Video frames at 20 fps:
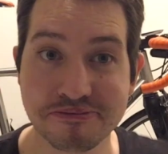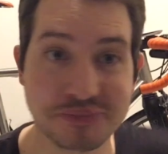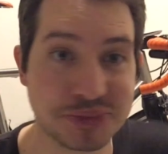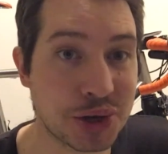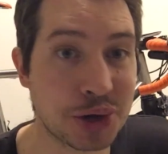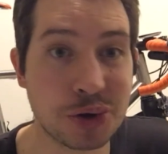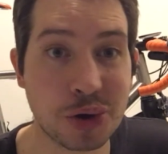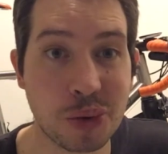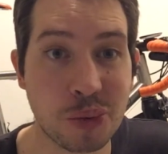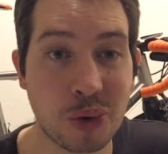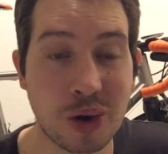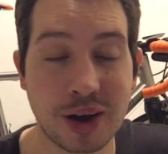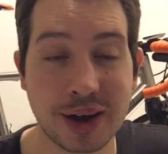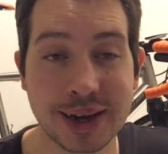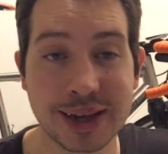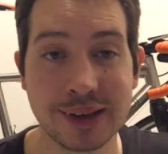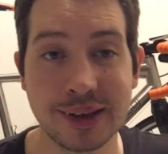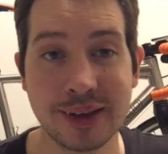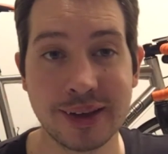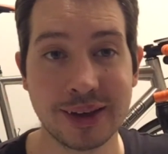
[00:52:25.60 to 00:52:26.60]
Don't know
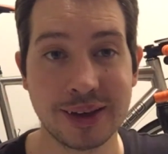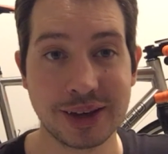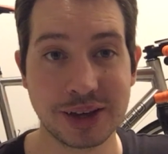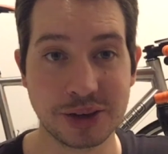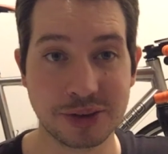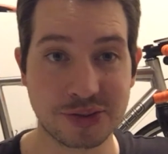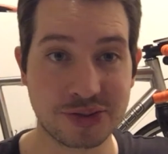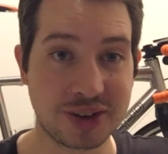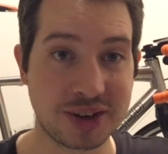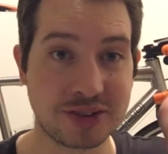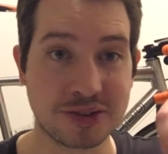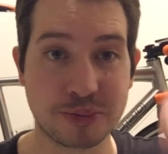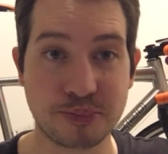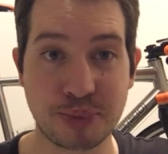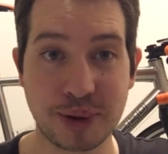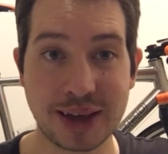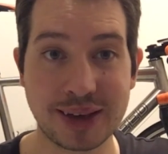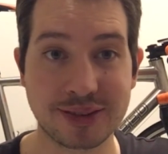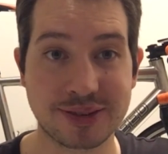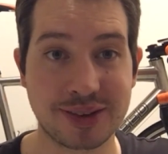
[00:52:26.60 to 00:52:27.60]
why. You'll see
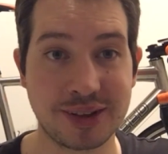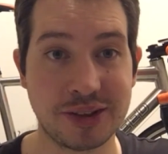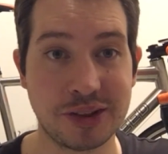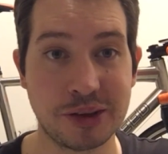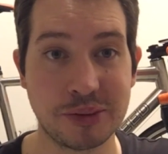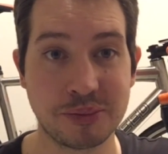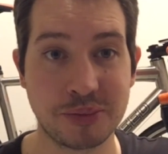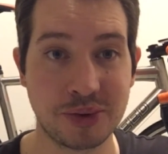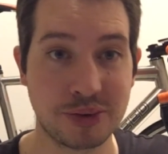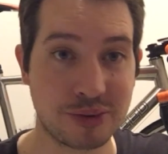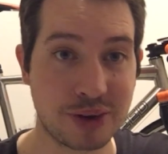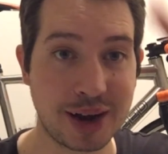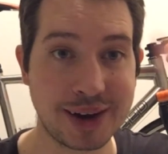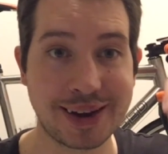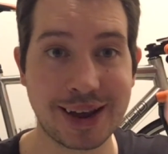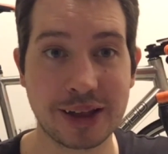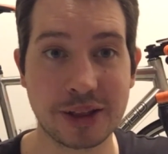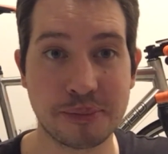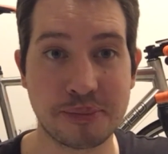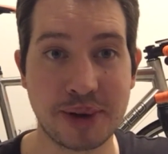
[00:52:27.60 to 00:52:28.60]
splits in them, right
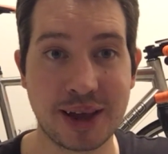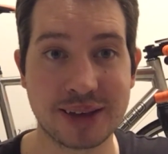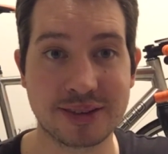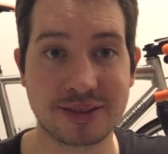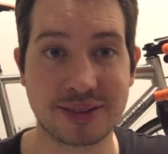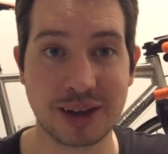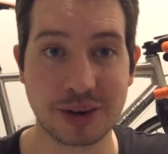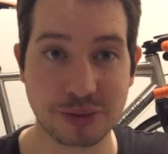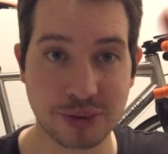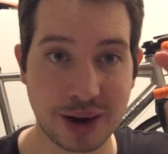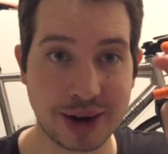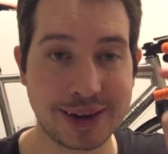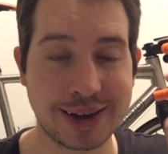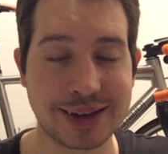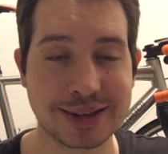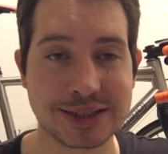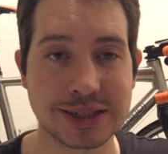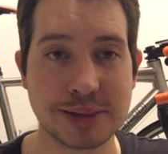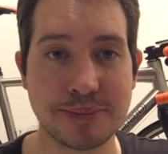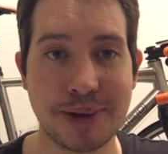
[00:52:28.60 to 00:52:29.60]
down the plastic, right
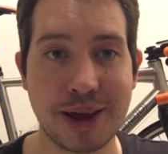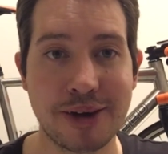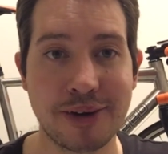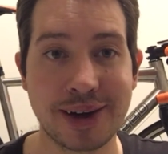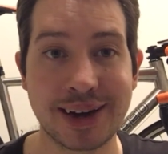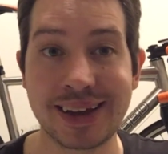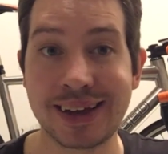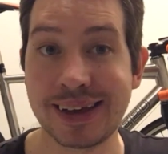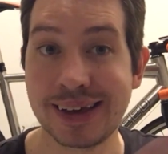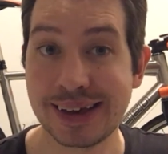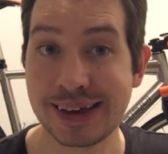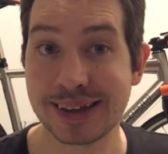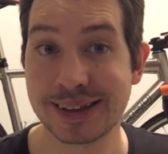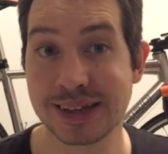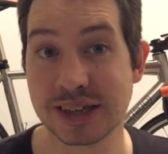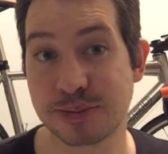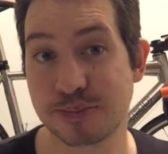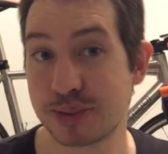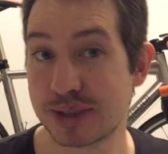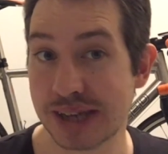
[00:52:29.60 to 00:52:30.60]
down to the bearing.
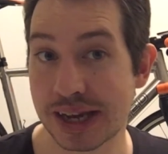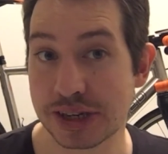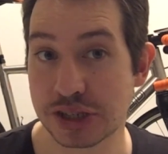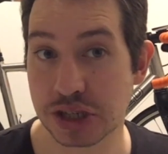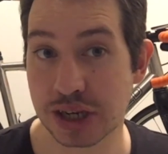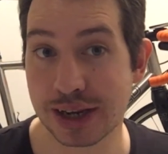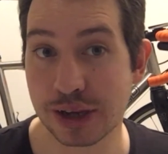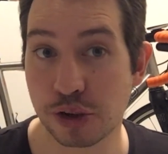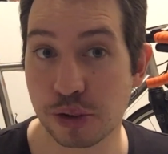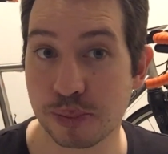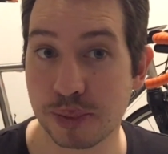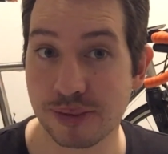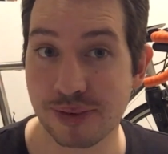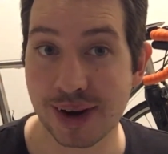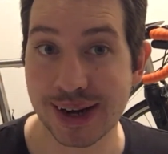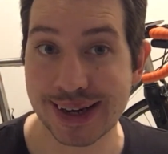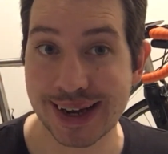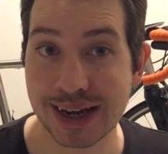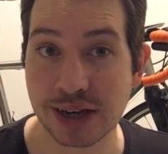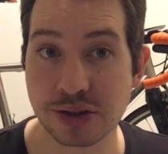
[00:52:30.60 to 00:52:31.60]
This potentially could be
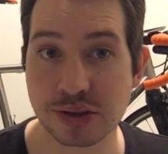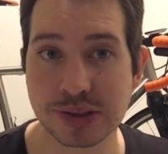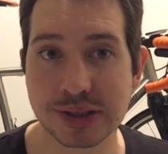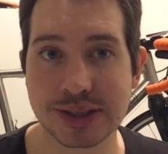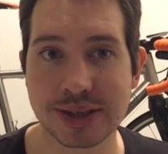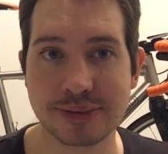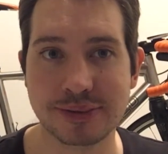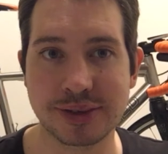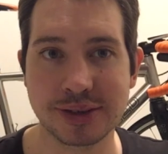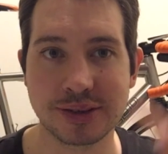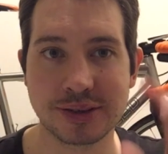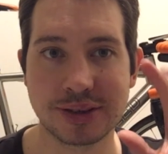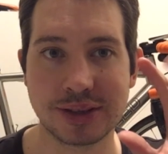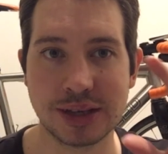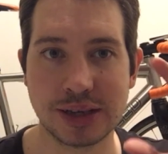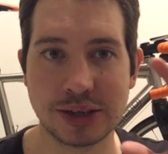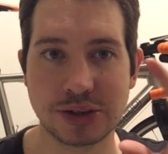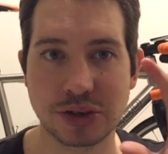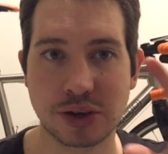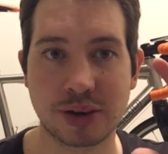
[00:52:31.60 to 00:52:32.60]
very dangerous if
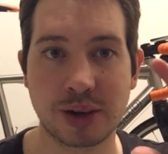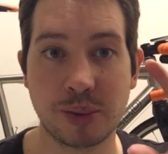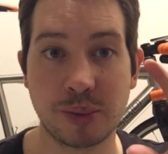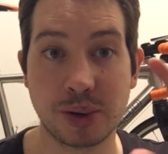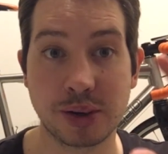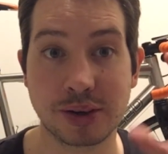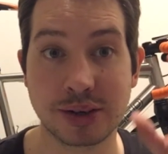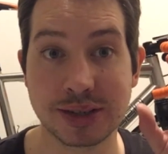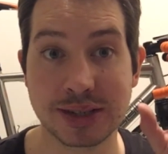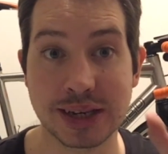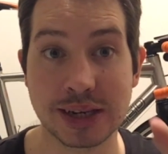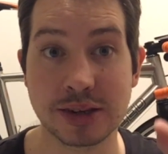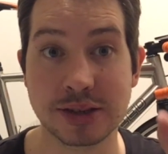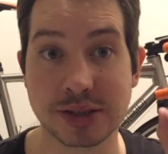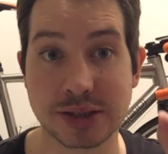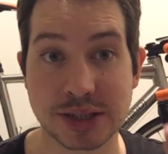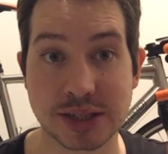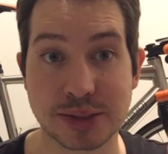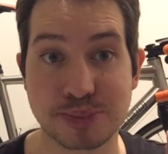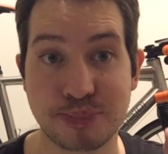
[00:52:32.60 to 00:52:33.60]
the jockey wheel continues
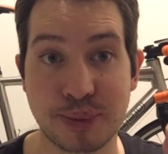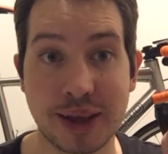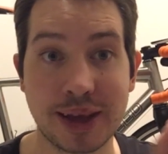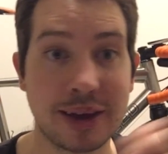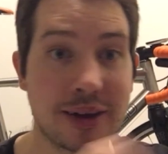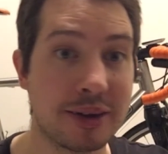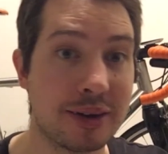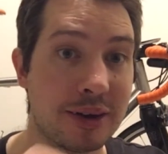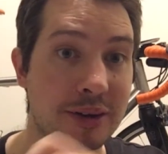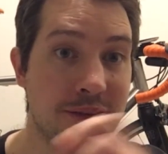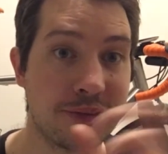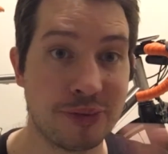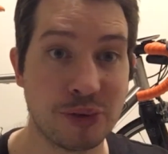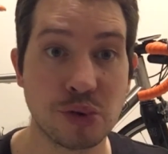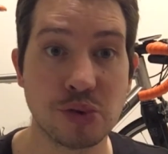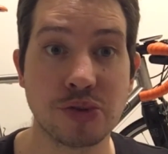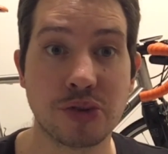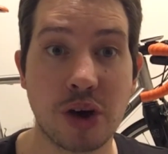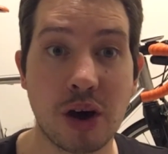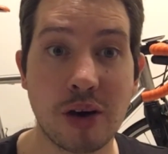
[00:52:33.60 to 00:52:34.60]
to split and
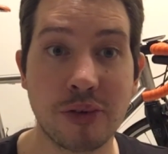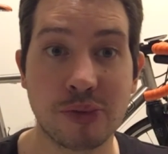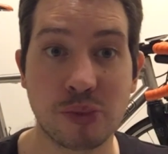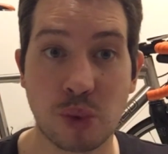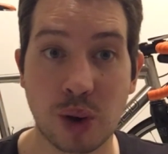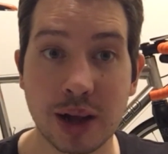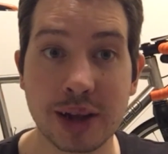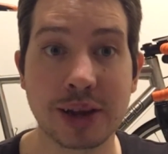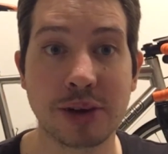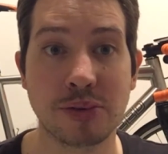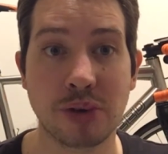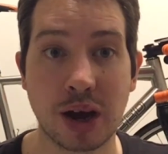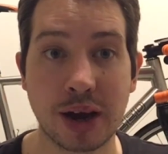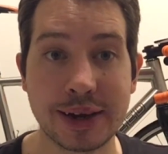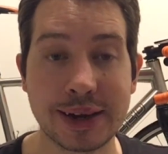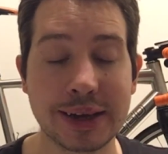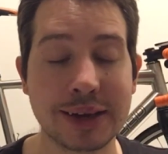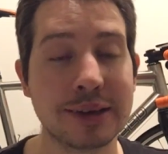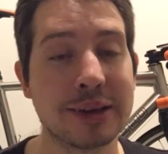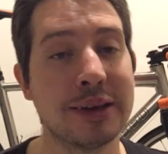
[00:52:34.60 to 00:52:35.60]
falls off while you're
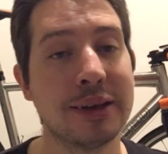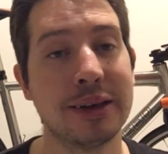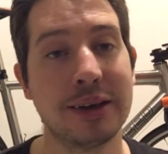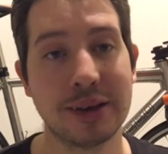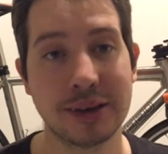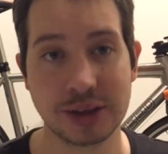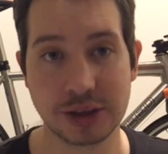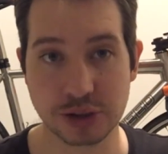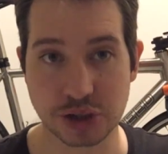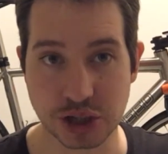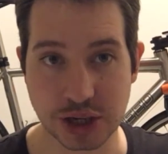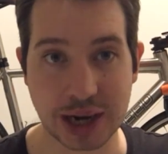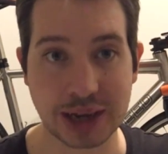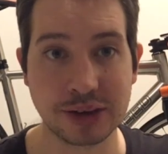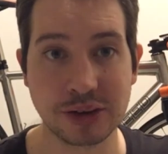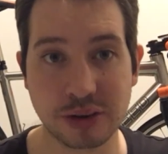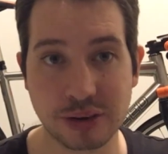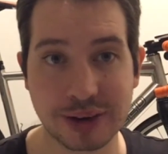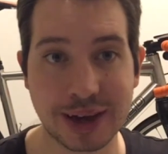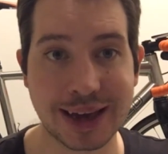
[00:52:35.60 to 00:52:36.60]
riding. Your
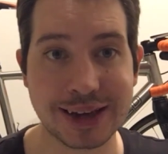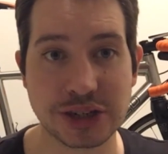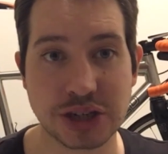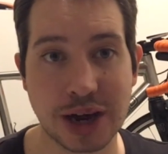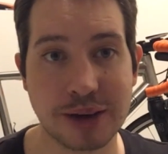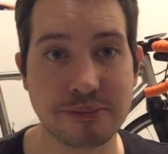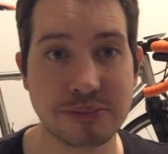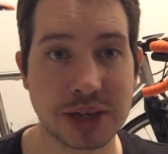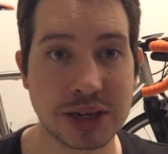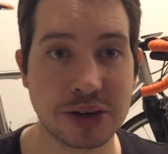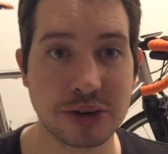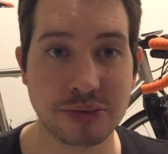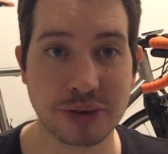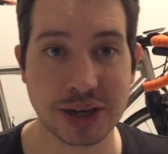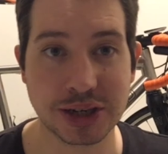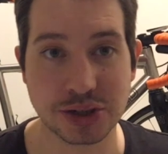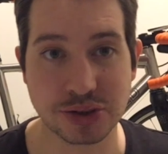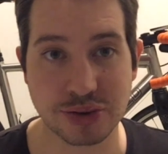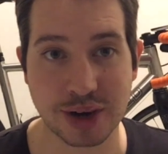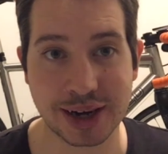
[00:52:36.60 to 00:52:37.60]
chain could get jammed in your rear
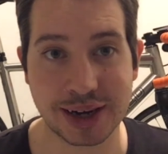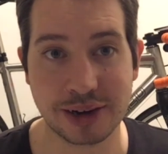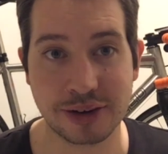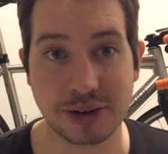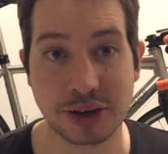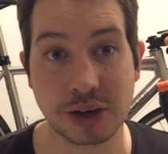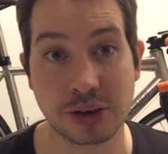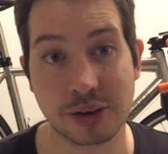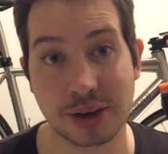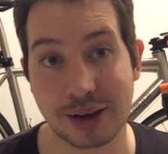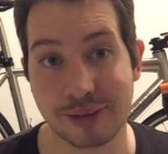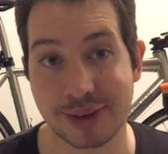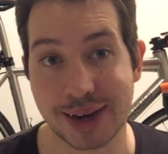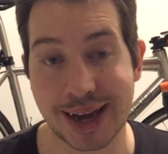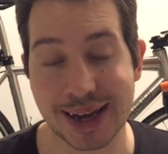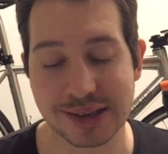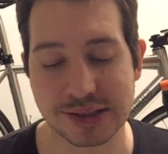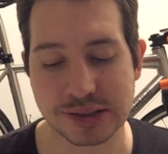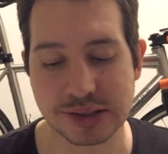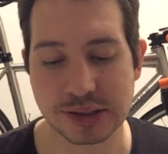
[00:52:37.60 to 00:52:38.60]
derailleur and you could have an
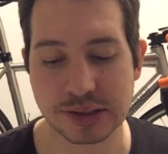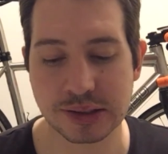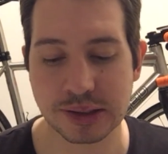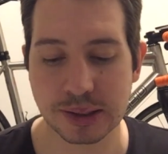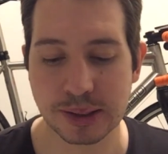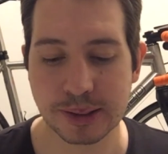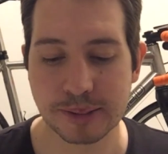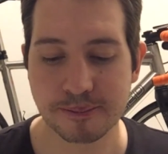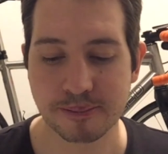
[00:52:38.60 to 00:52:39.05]
accident.